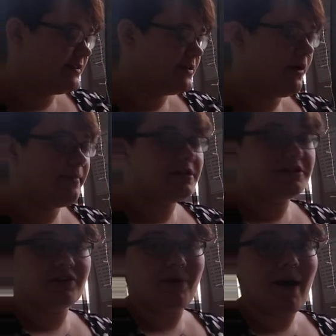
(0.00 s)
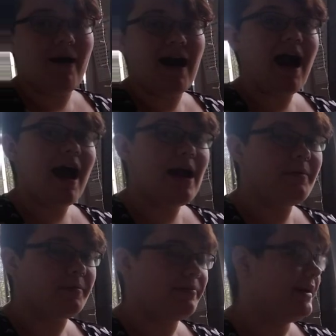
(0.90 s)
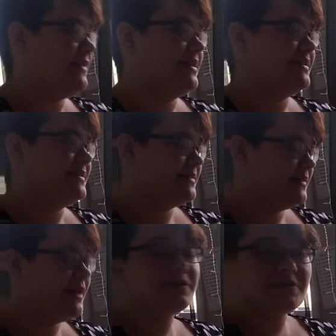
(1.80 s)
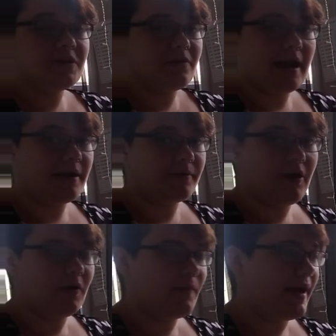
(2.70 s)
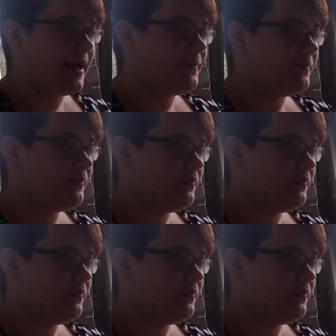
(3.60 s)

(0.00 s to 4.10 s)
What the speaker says: So I'm going to show you how I would play this. And there's no right or wrong way.